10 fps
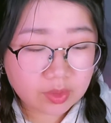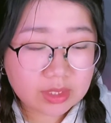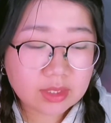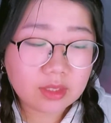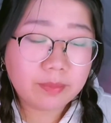
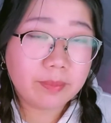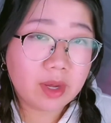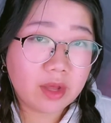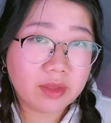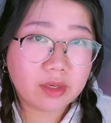You are still
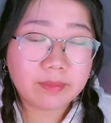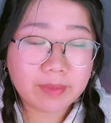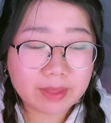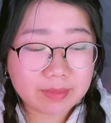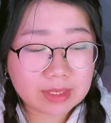
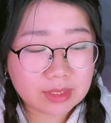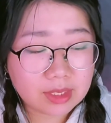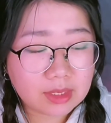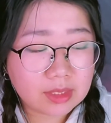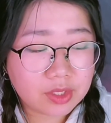bothered by
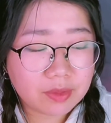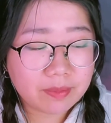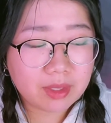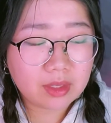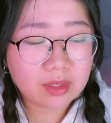mistakes that
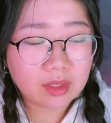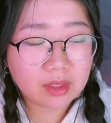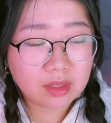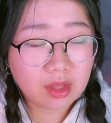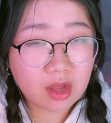you made
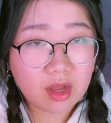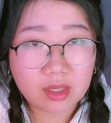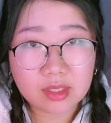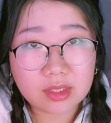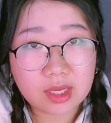a
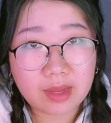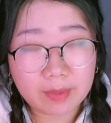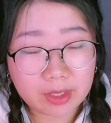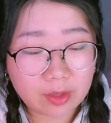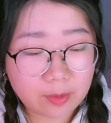long
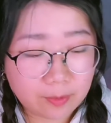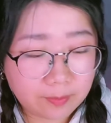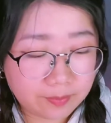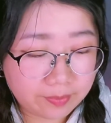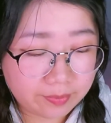time
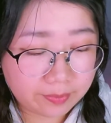ago.